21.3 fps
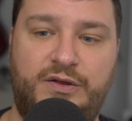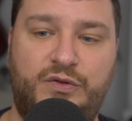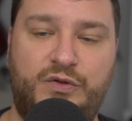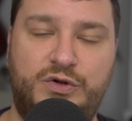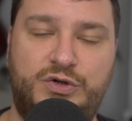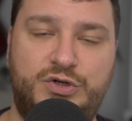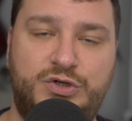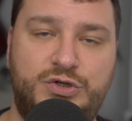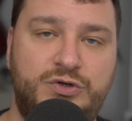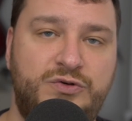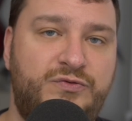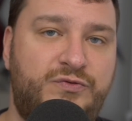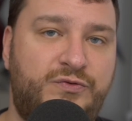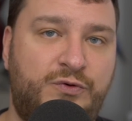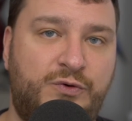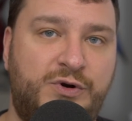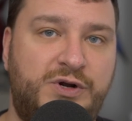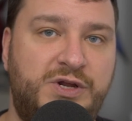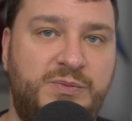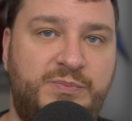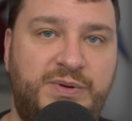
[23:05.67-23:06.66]
the
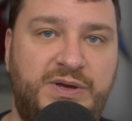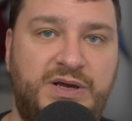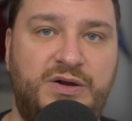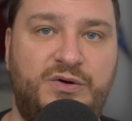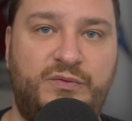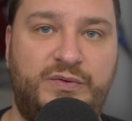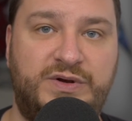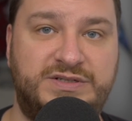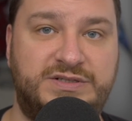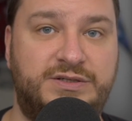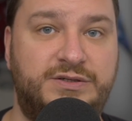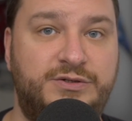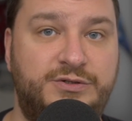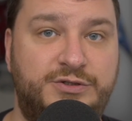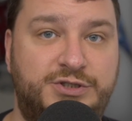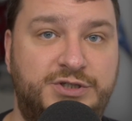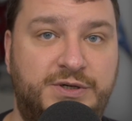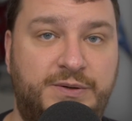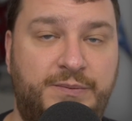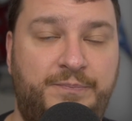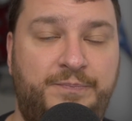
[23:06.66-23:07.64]
240p
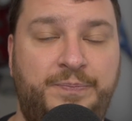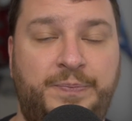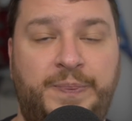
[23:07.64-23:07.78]
resolution.